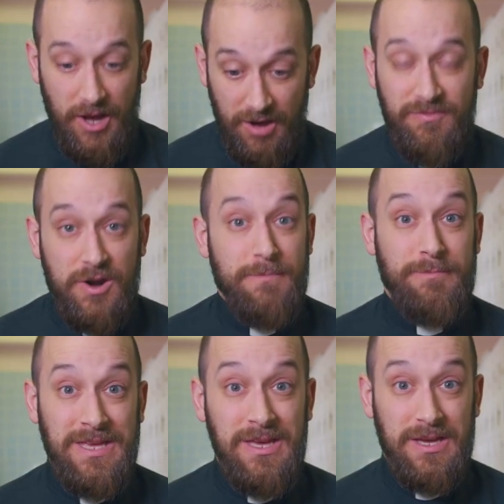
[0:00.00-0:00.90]
of our
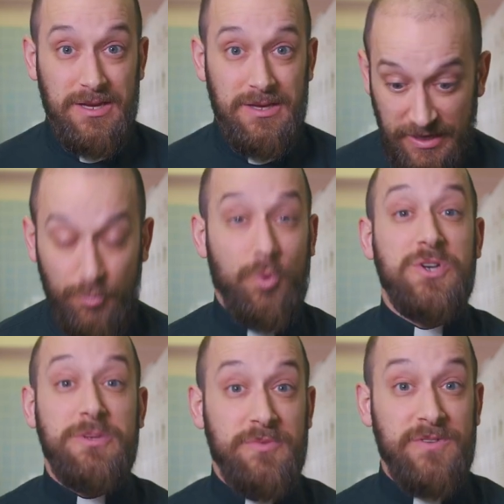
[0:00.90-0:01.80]
being in
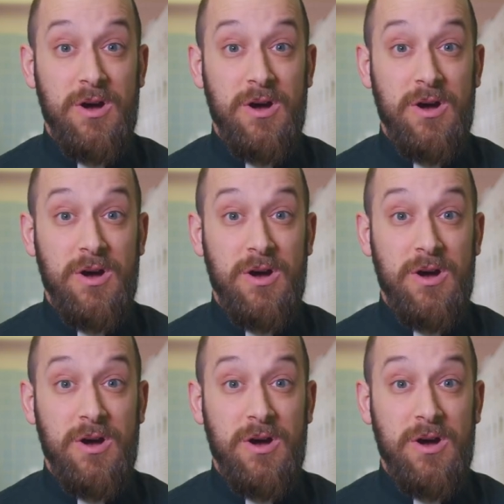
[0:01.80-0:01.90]
worship of